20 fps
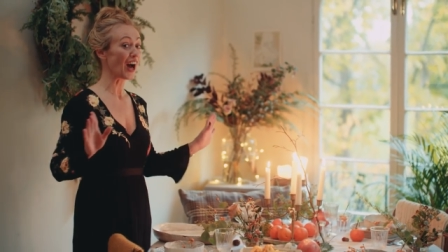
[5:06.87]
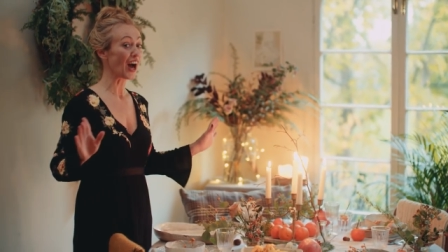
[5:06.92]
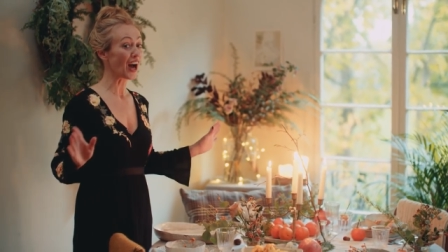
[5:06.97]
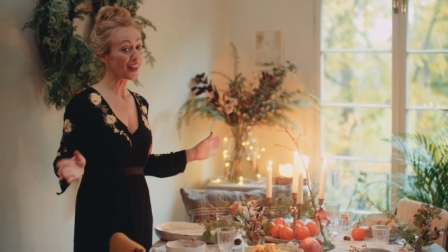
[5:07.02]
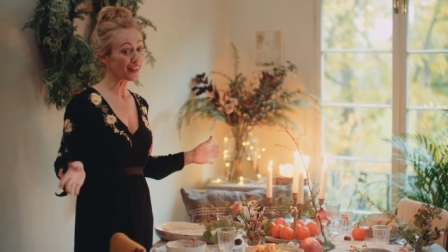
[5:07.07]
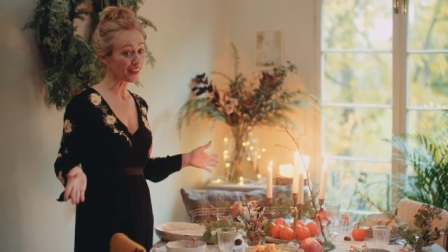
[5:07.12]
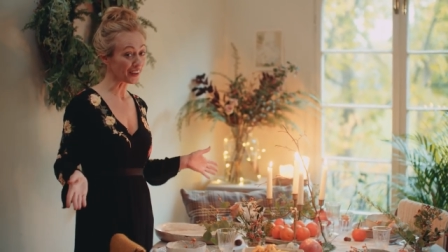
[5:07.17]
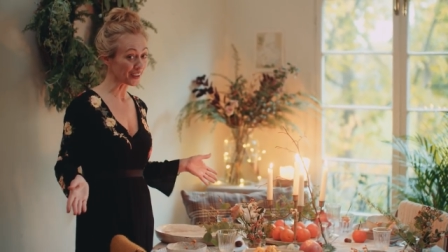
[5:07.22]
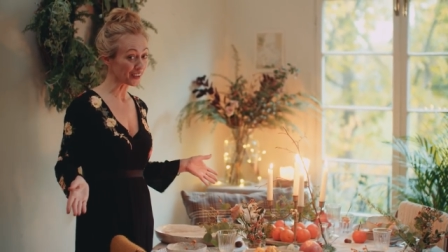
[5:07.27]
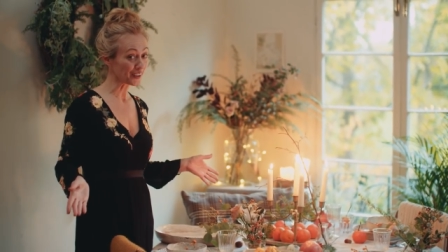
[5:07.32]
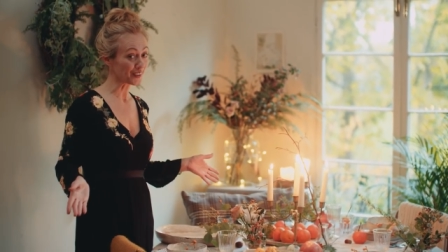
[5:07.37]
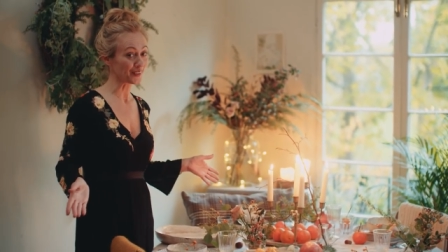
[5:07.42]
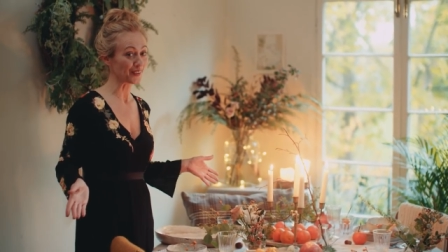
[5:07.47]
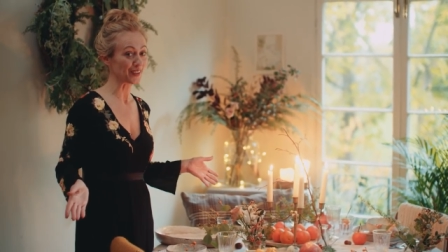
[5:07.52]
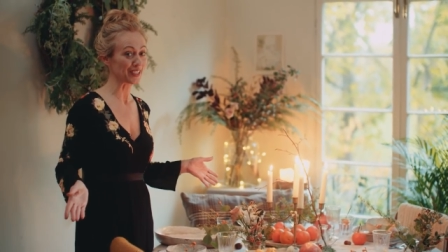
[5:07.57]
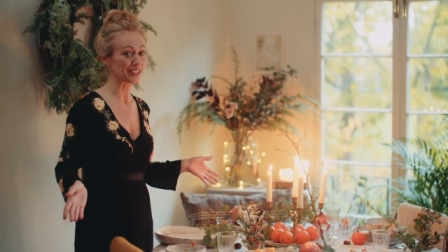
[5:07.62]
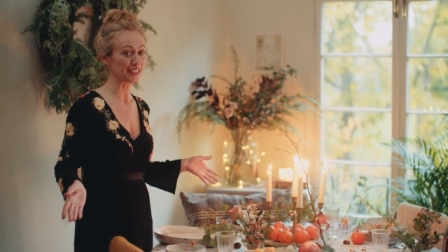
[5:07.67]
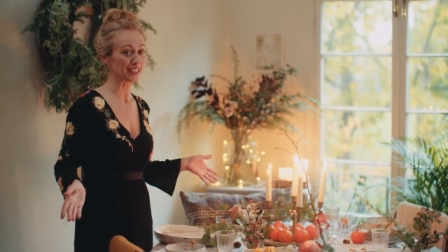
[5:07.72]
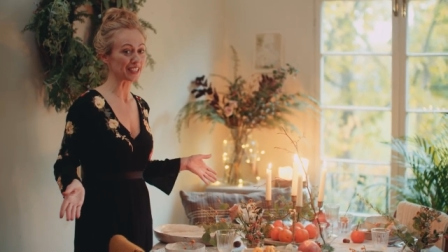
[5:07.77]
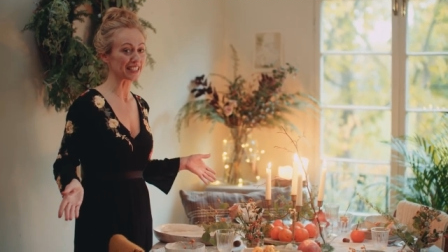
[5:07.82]
other
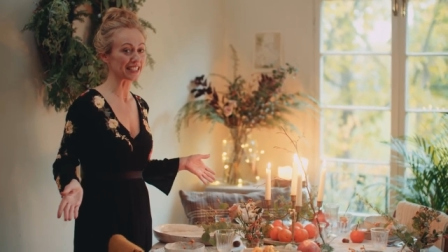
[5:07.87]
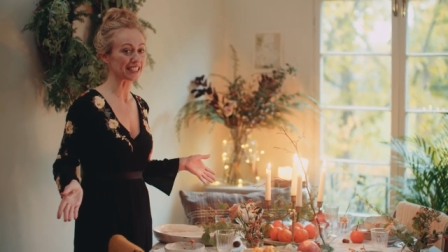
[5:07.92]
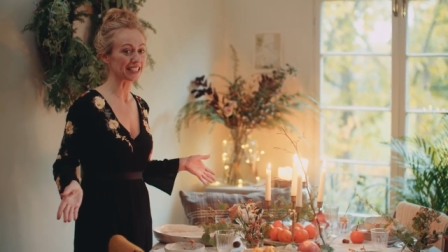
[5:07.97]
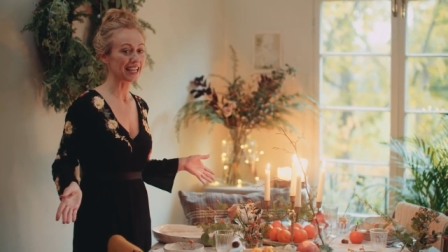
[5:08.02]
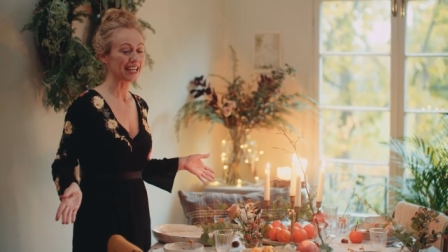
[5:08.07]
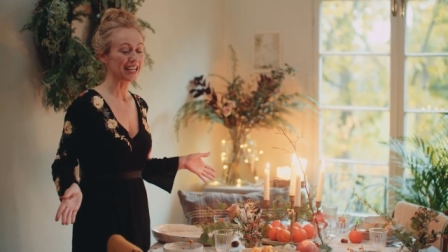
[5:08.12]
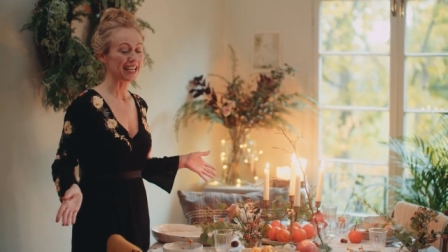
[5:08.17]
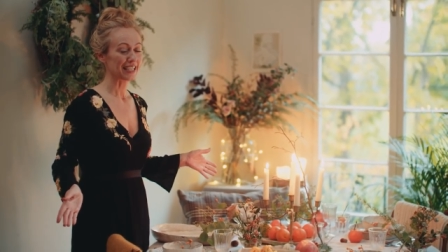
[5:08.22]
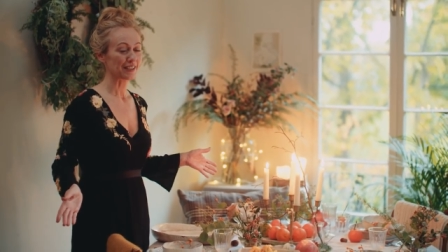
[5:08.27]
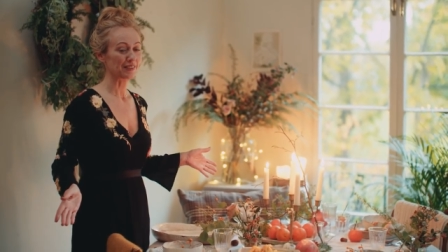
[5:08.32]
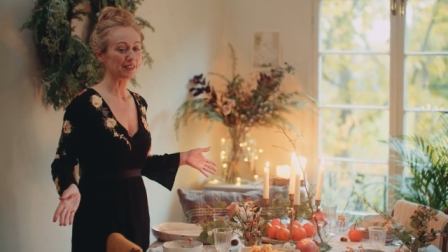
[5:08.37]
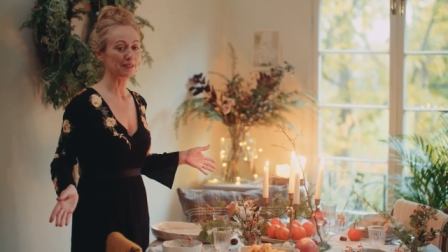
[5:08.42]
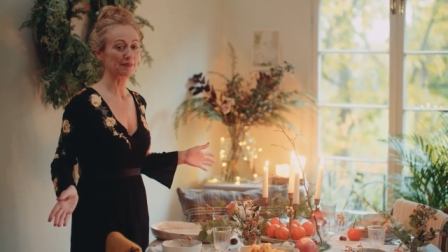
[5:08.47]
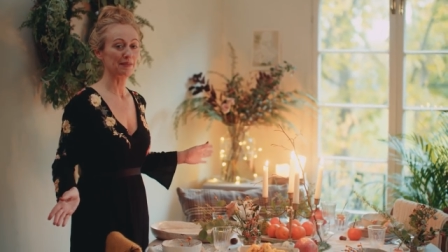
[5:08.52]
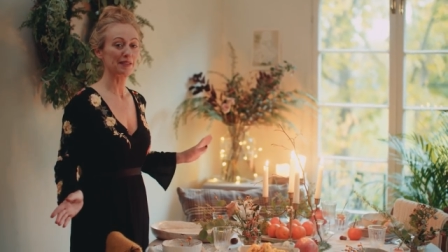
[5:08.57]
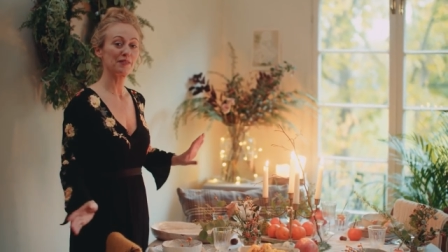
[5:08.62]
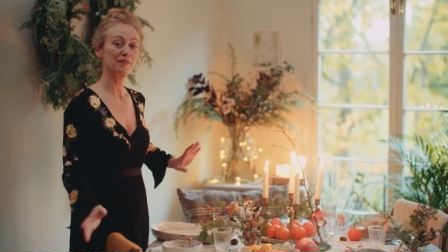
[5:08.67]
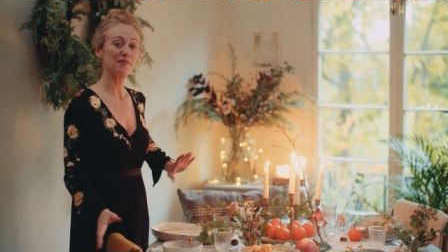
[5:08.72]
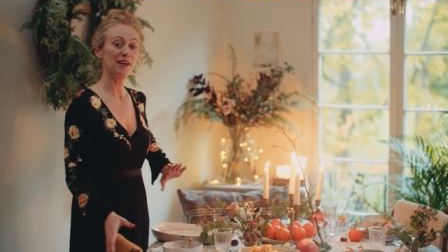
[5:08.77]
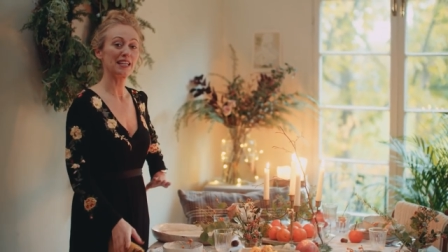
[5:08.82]
gorgeous
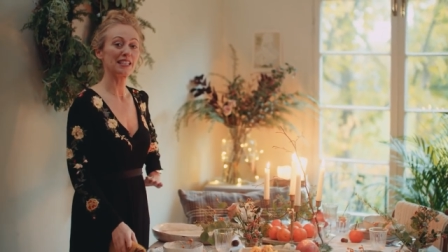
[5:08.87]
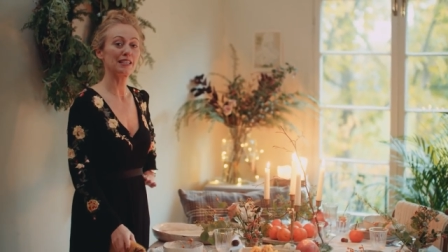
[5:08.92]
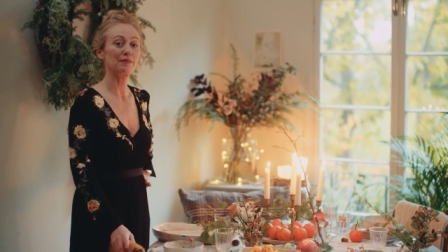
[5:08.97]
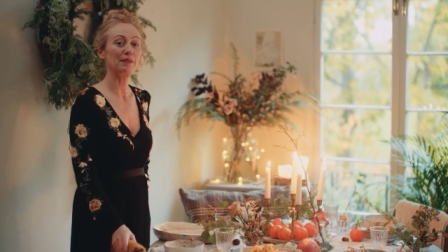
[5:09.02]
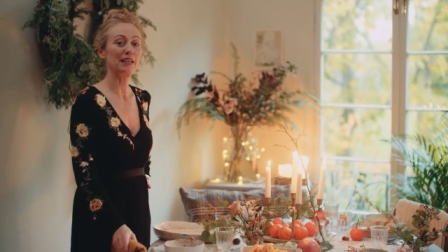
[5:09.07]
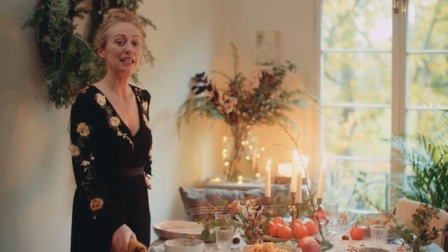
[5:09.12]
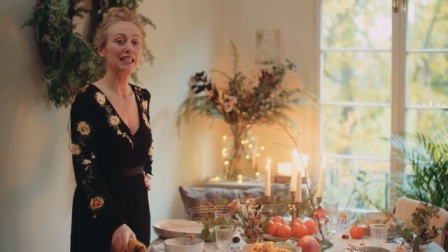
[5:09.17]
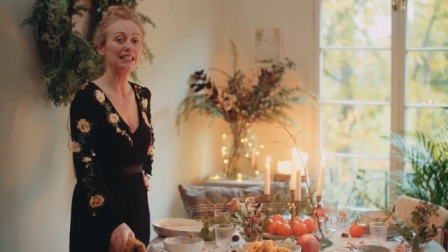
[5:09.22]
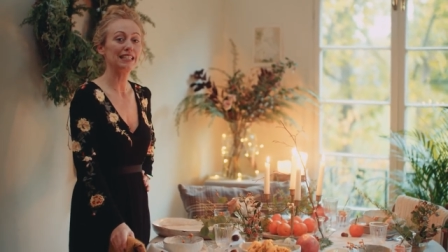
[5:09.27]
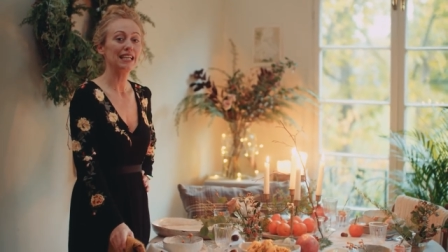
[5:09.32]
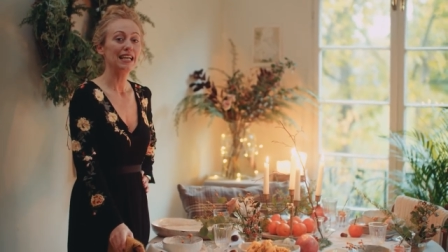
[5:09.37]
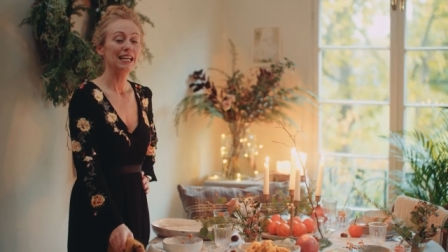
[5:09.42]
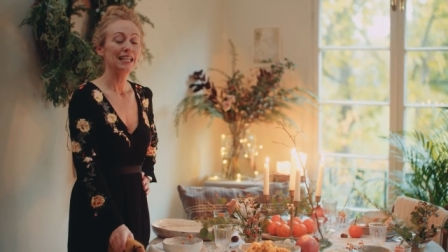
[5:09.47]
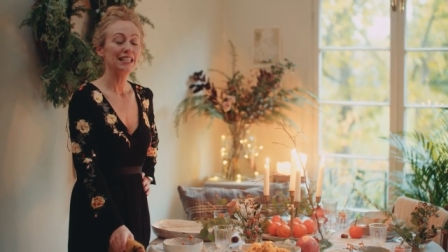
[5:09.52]
Christmas recipes.